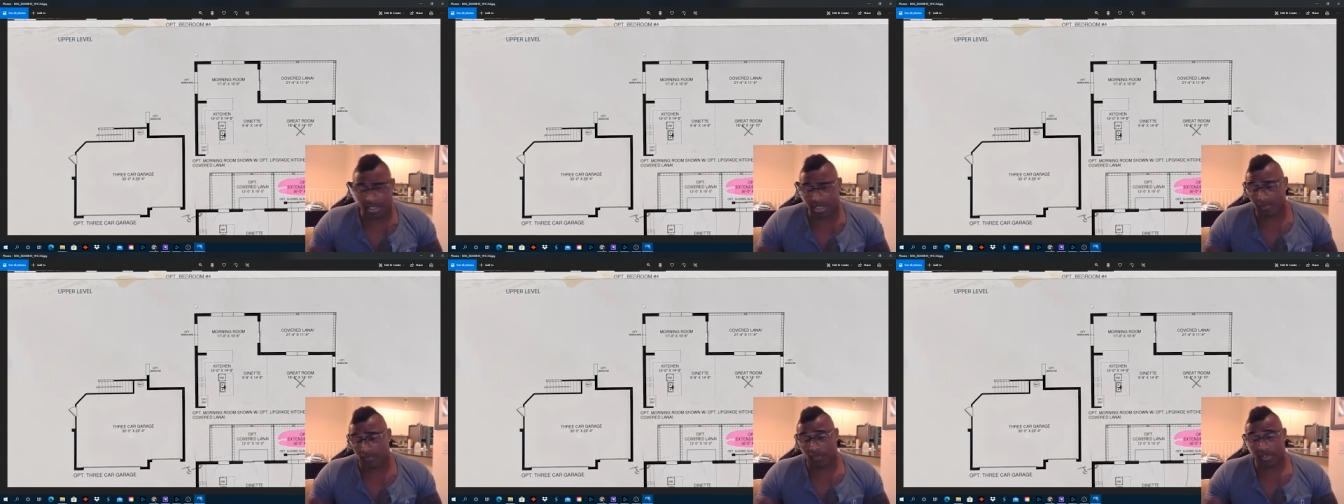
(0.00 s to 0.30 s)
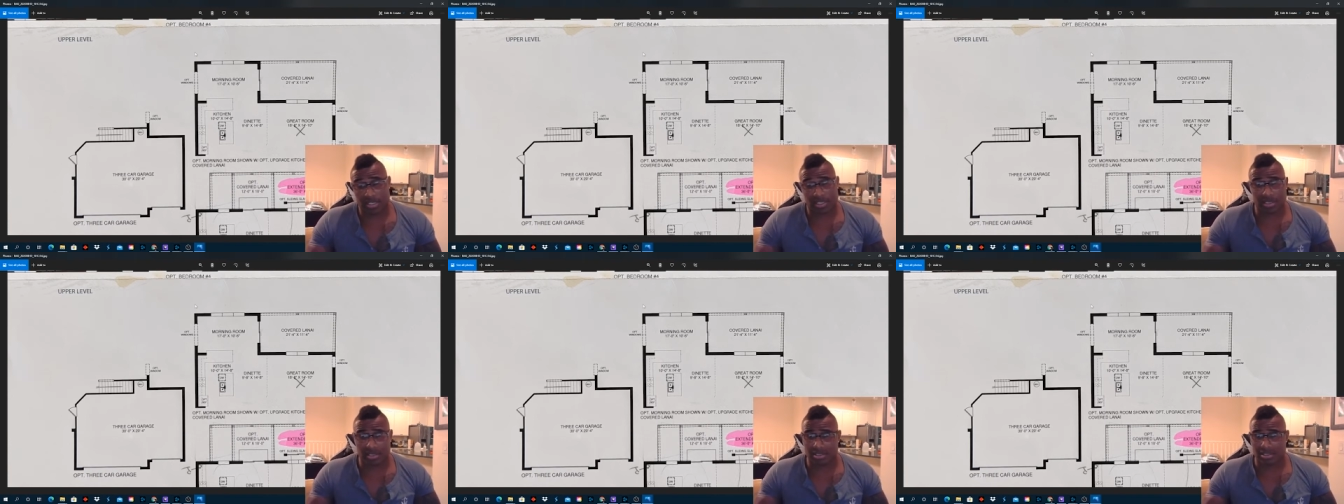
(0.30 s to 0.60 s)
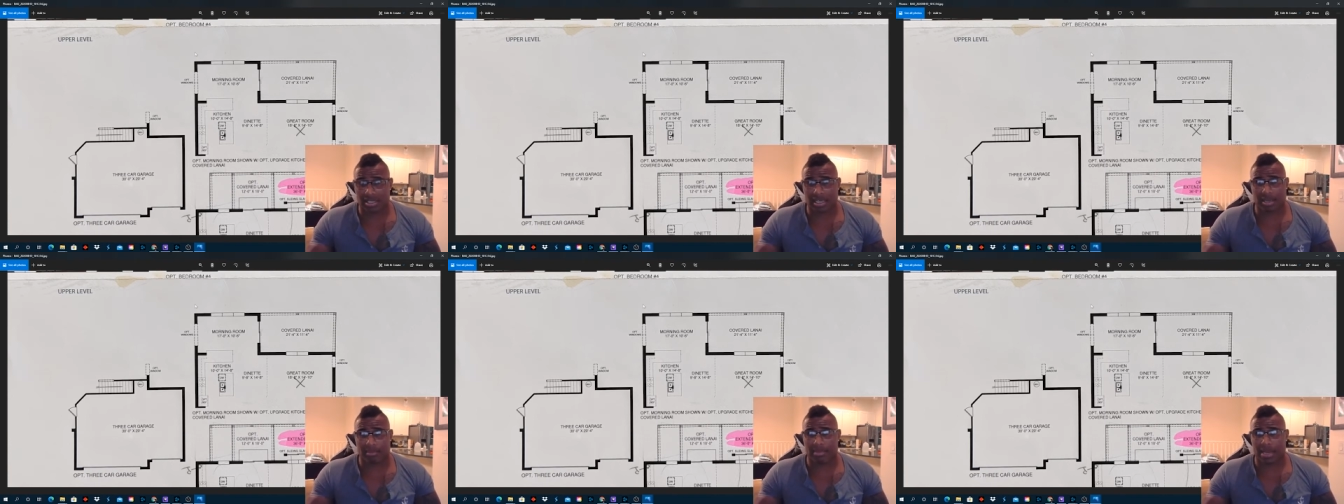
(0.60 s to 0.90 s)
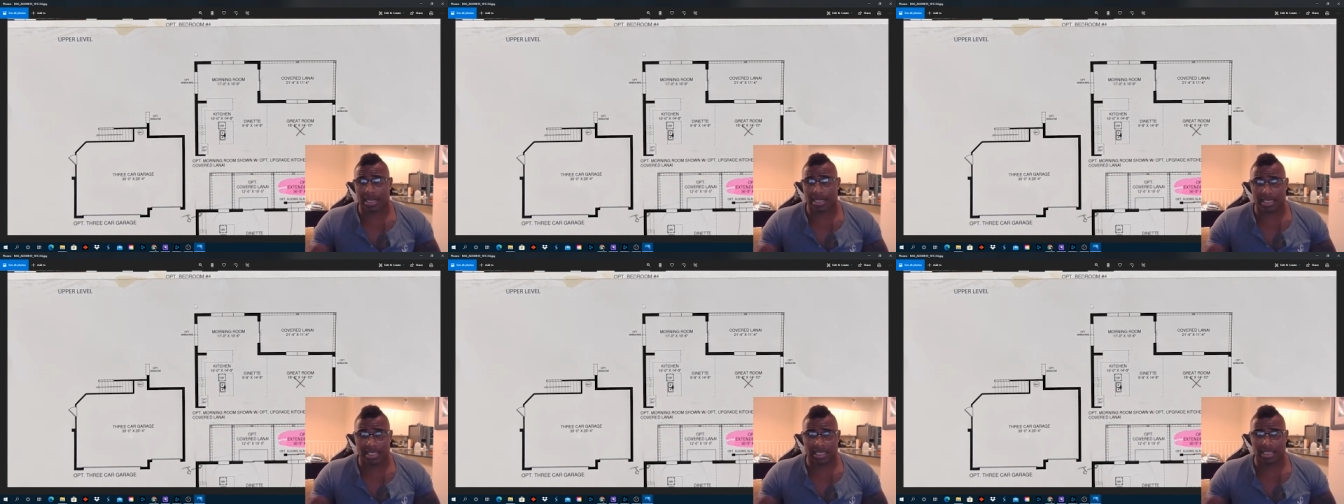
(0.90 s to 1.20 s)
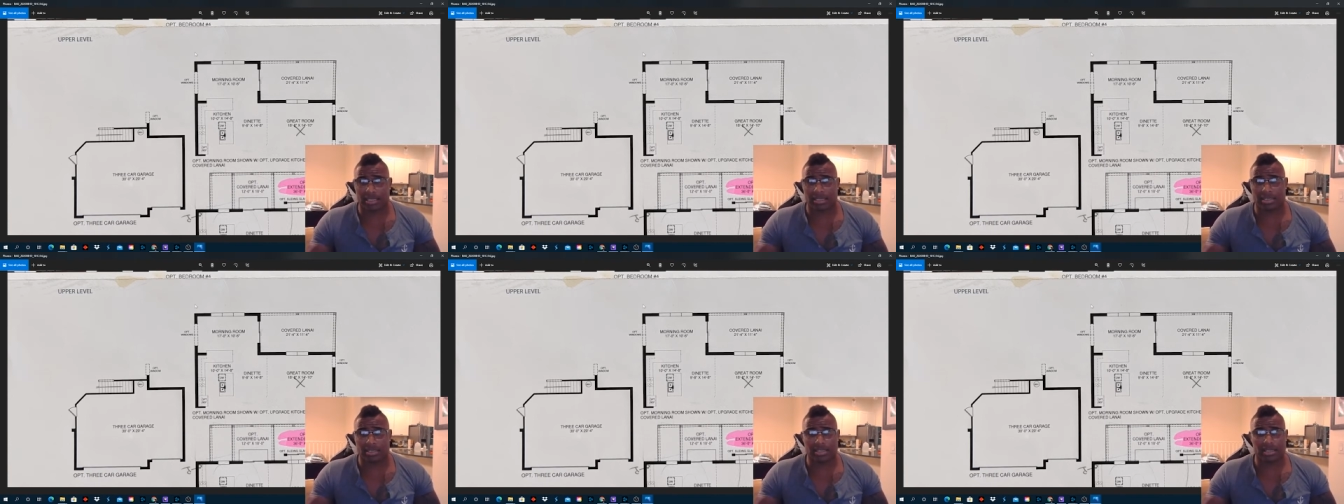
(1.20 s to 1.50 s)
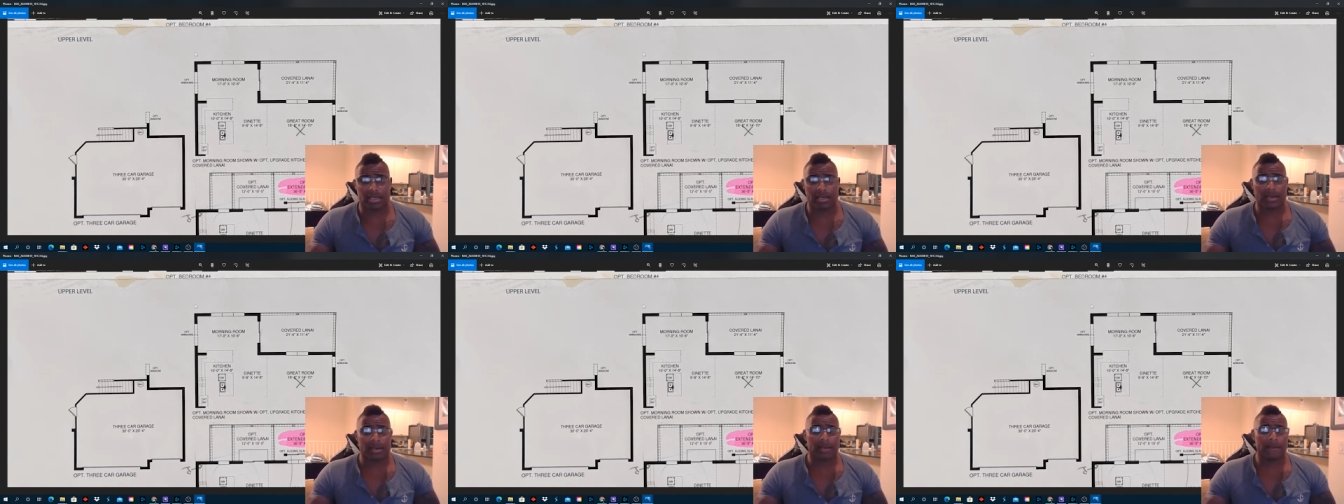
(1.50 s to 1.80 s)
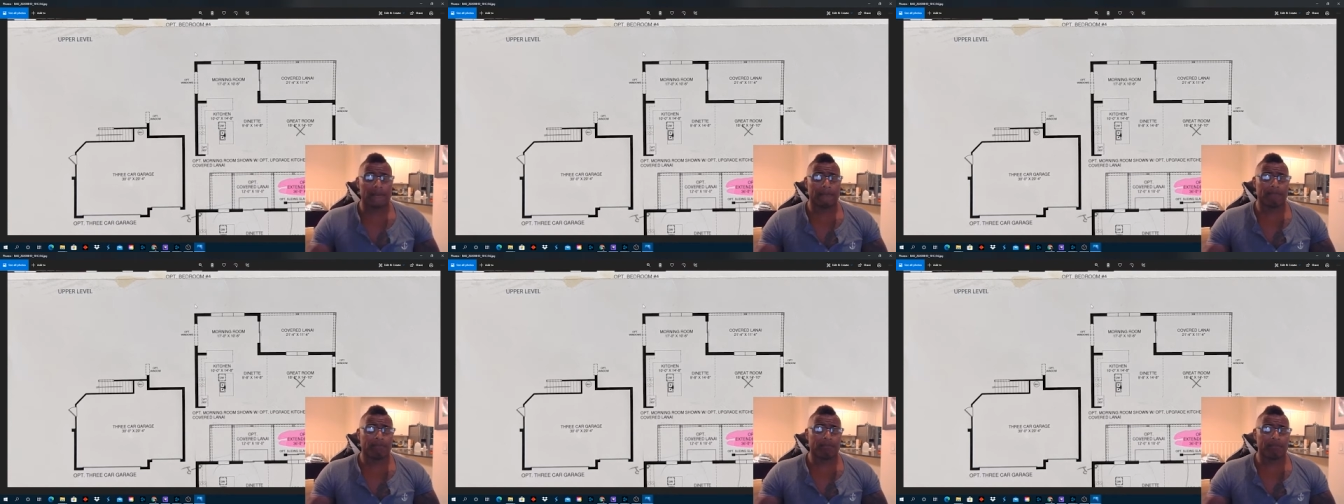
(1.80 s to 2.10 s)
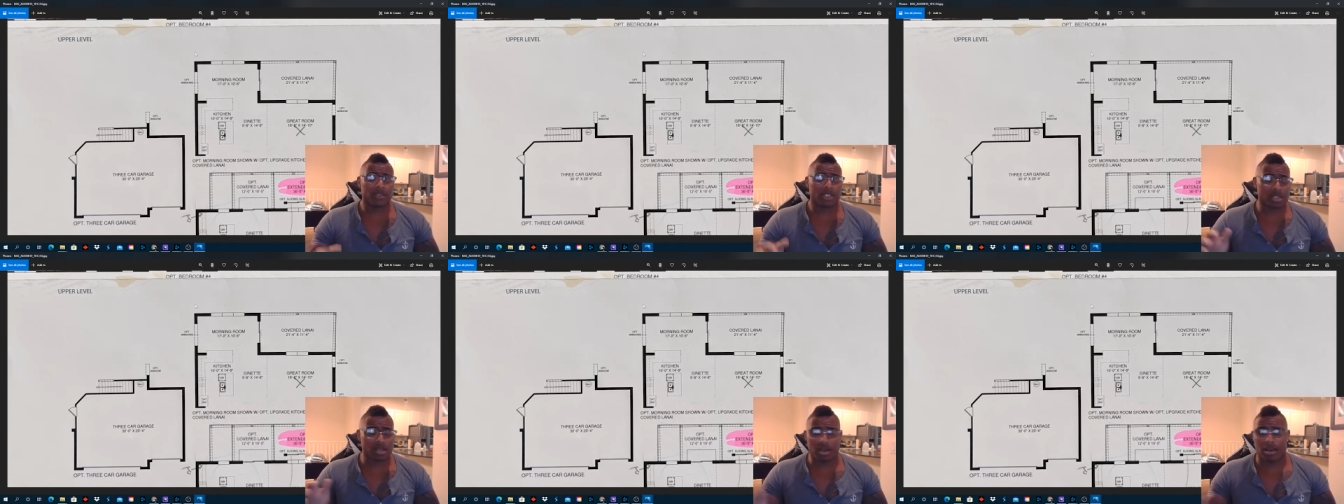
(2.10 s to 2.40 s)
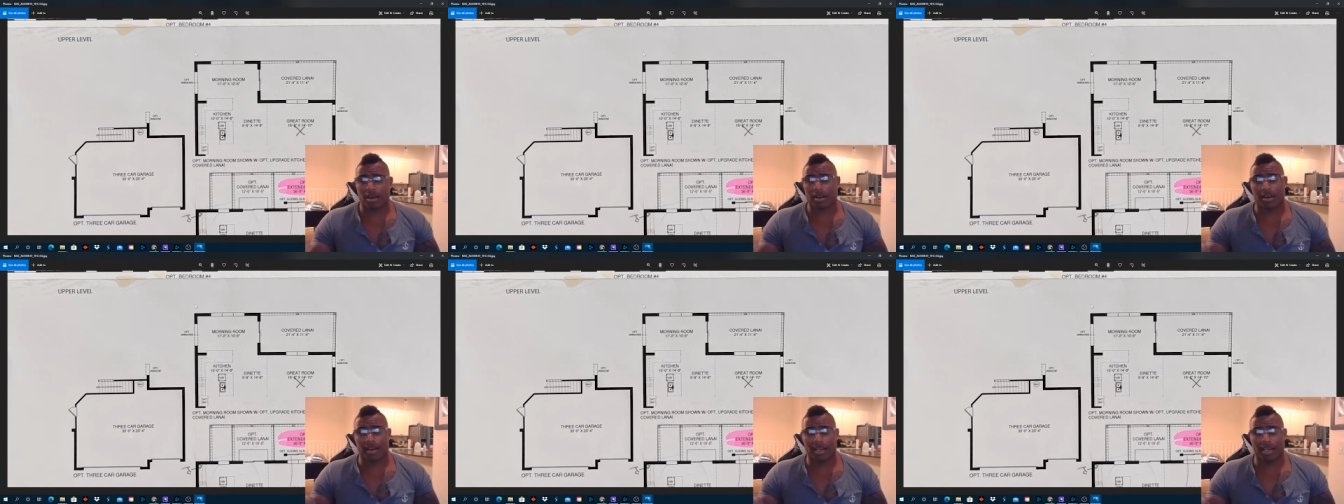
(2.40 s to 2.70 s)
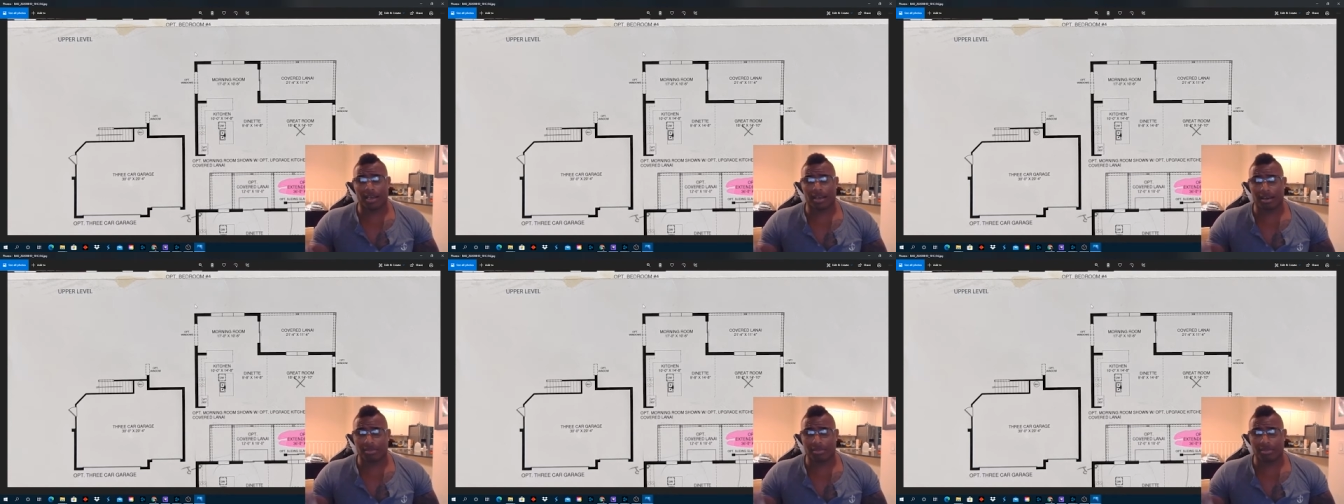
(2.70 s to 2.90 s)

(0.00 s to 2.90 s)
facilitate my needs? Sorry,